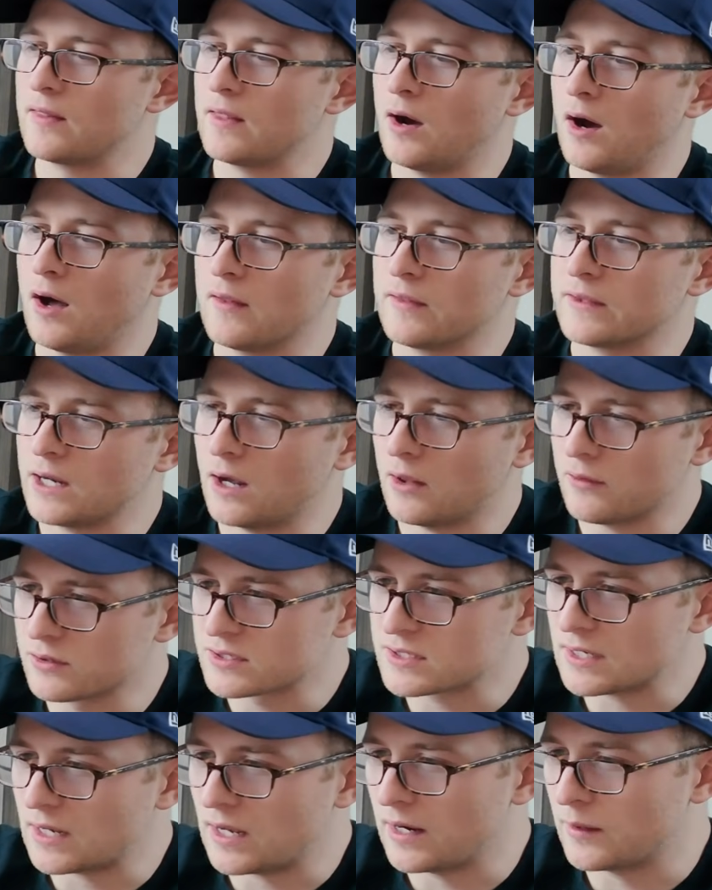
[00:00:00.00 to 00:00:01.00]
On the other
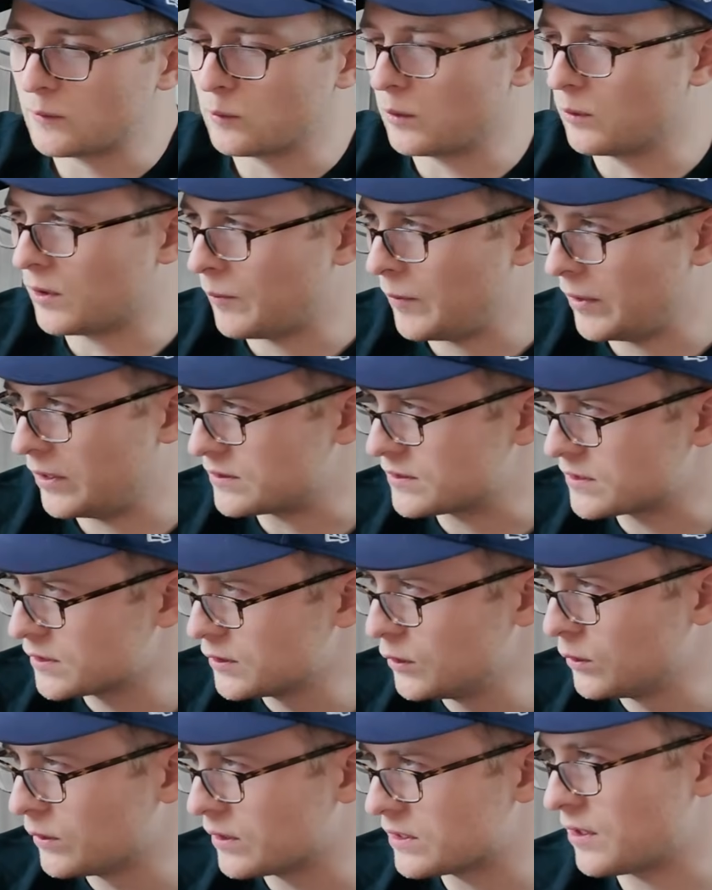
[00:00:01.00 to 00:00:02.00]
side, what will come out
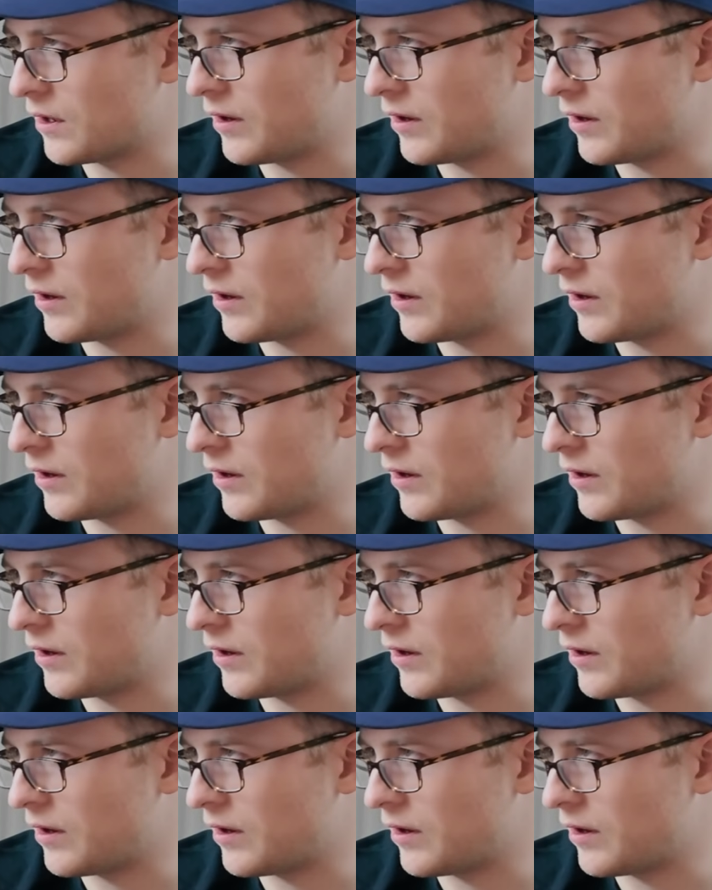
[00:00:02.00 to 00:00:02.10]
soon is